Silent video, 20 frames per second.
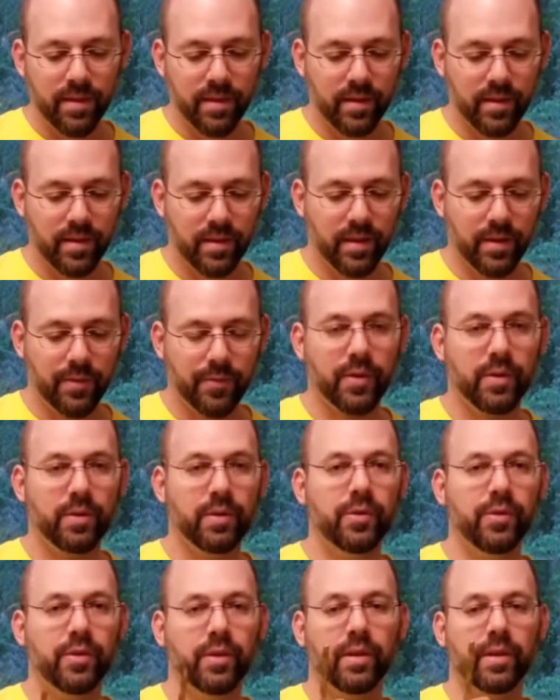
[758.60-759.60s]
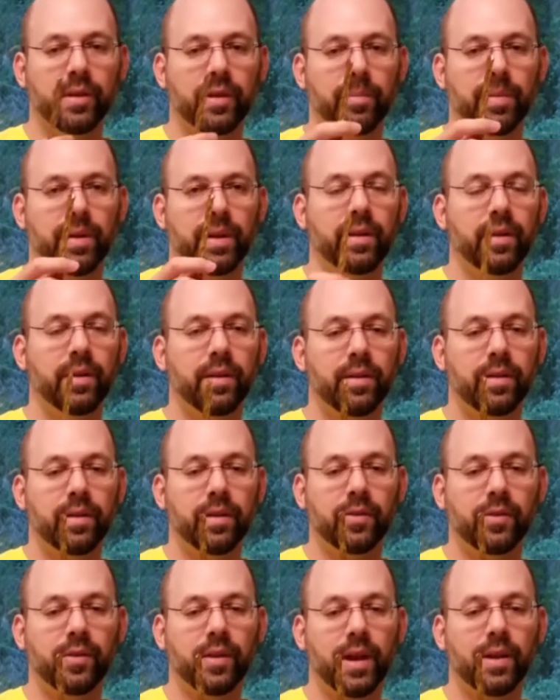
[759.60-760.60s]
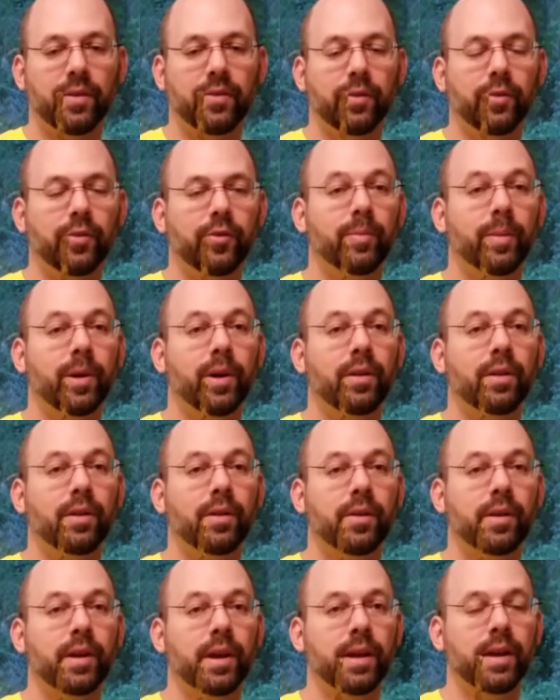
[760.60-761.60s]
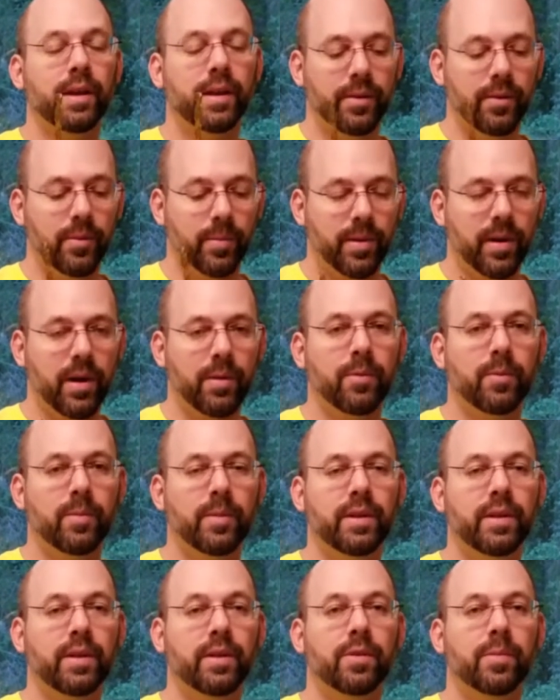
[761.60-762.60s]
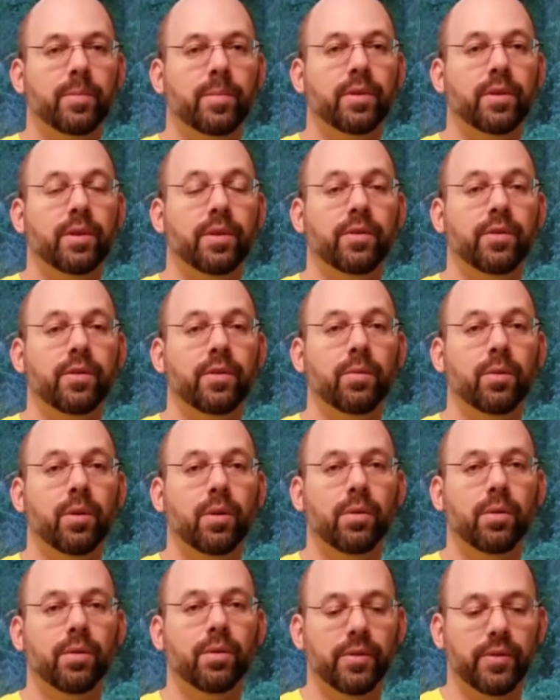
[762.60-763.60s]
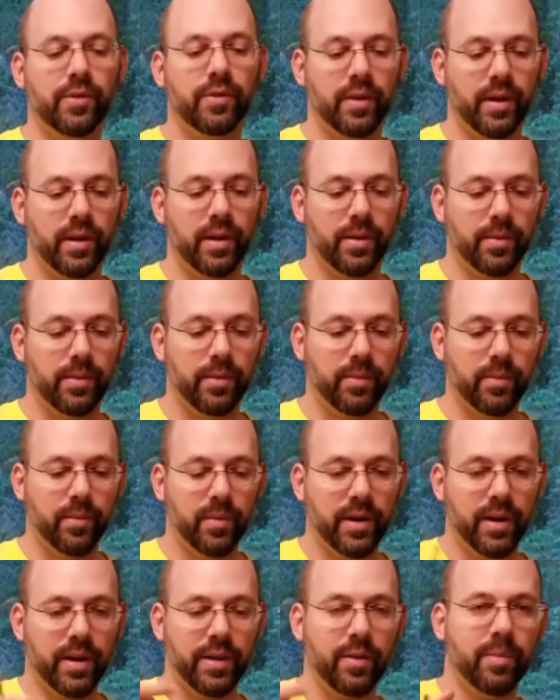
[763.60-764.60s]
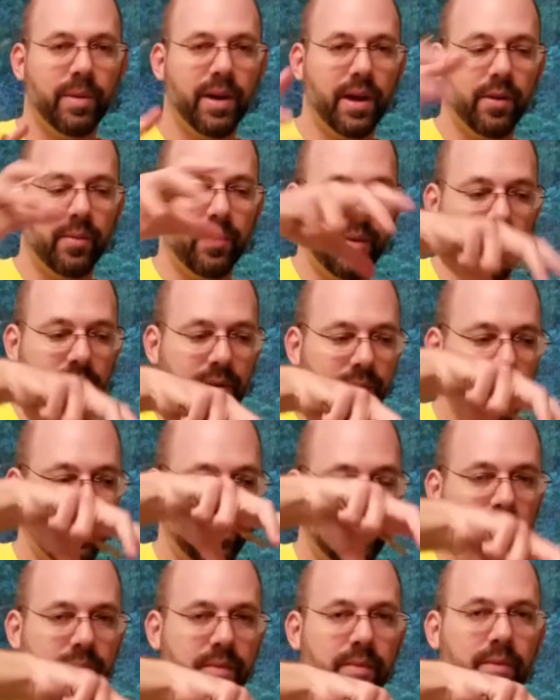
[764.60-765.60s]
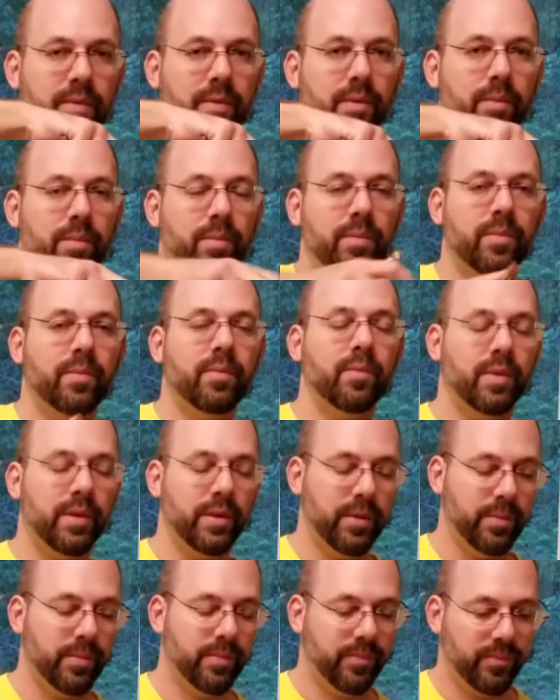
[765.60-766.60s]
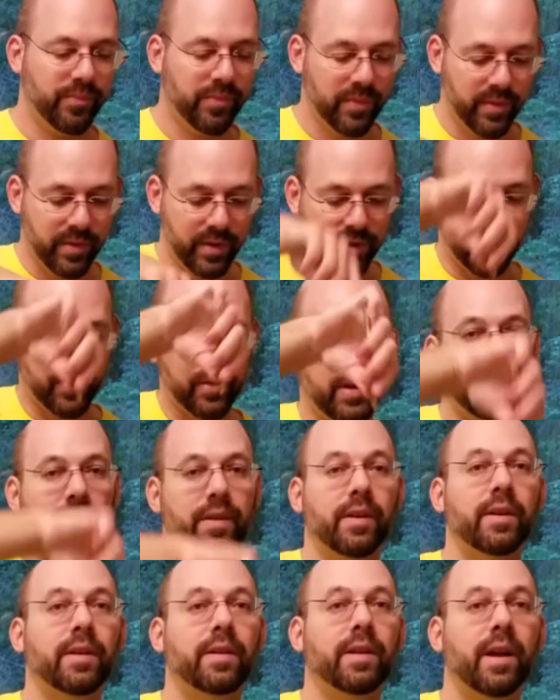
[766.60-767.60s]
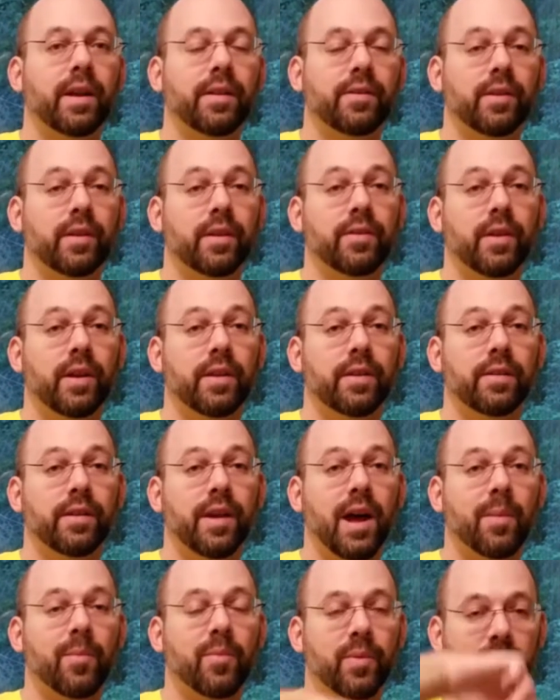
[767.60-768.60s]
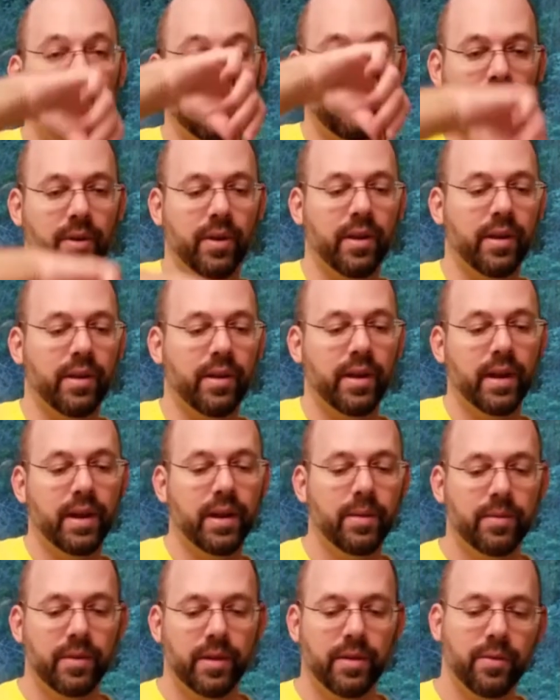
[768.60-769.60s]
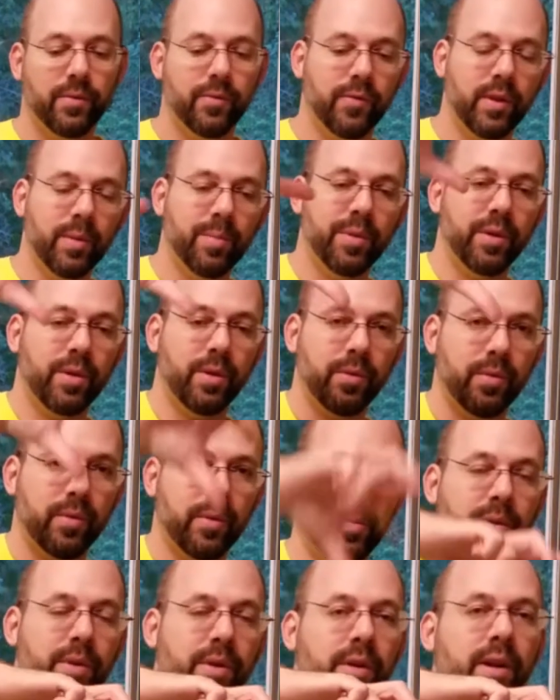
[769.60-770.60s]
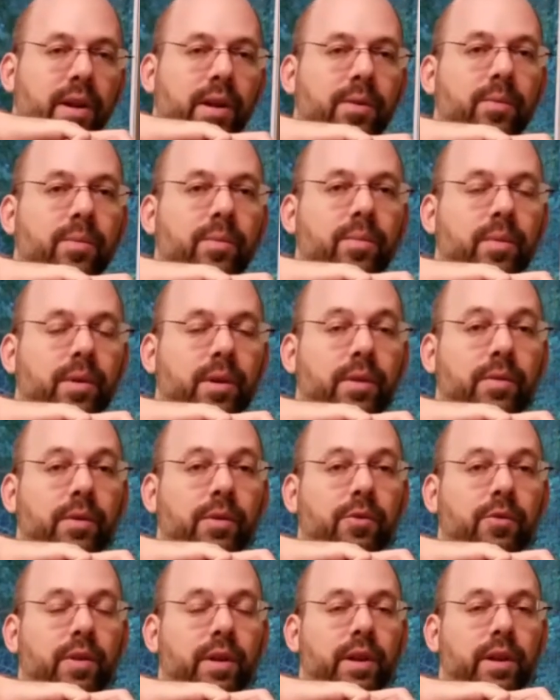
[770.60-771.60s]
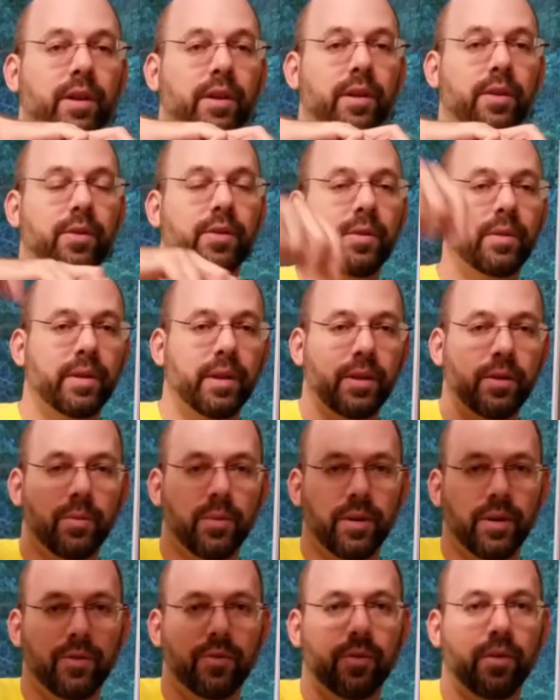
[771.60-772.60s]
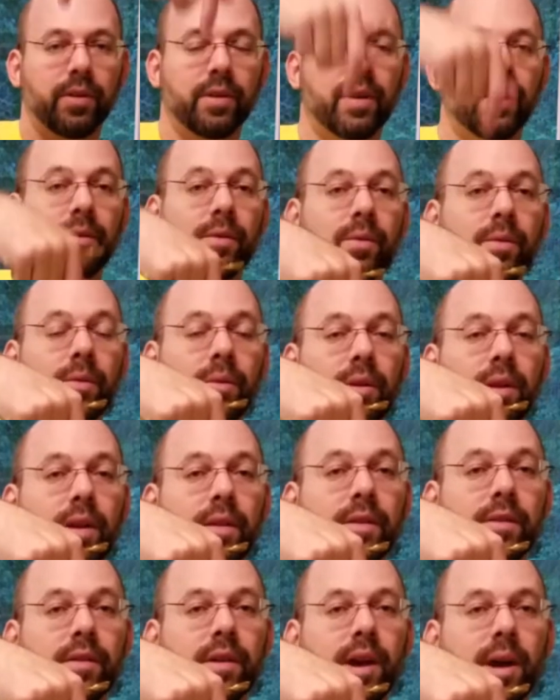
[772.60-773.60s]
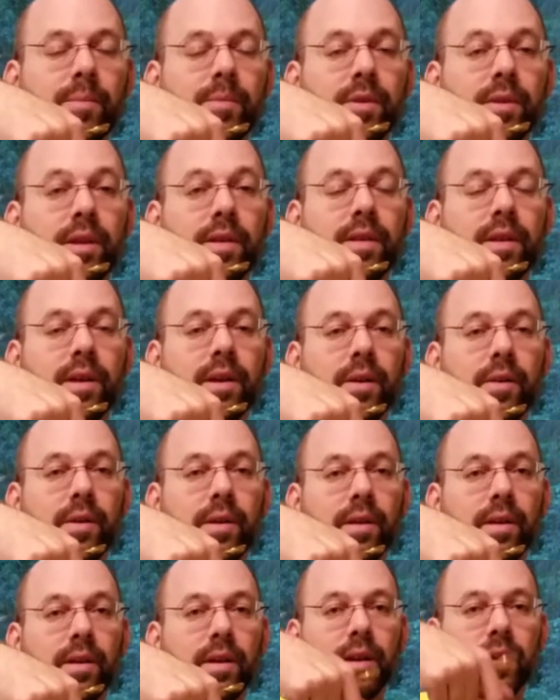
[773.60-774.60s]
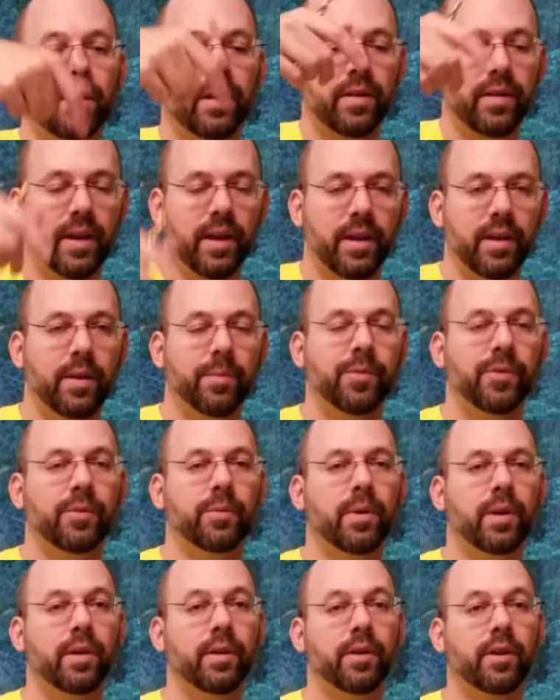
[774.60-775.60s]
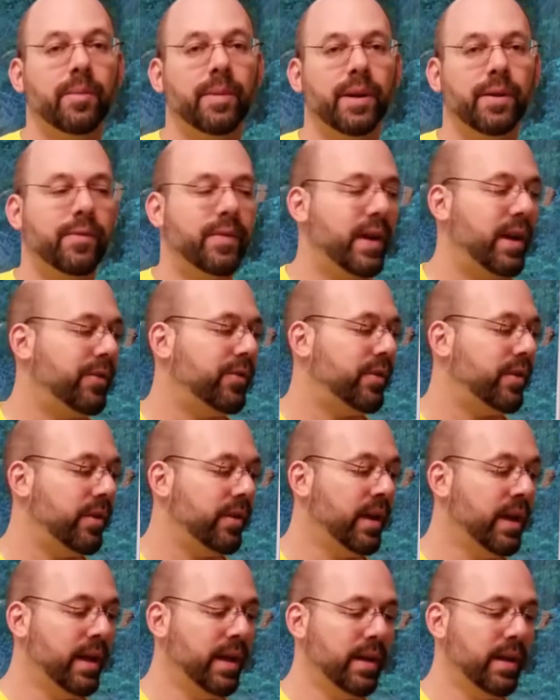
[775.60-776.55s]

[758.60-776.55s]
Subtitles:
If you're using a bit this size or smaller, you'll probably need to put in two holes. One on the bottom where it's on the top when you drill it. Then you flip it over and put it on whatever you're draining it into, and then you want to drill another hole on the top to let the air in, and that helps the water come out faster.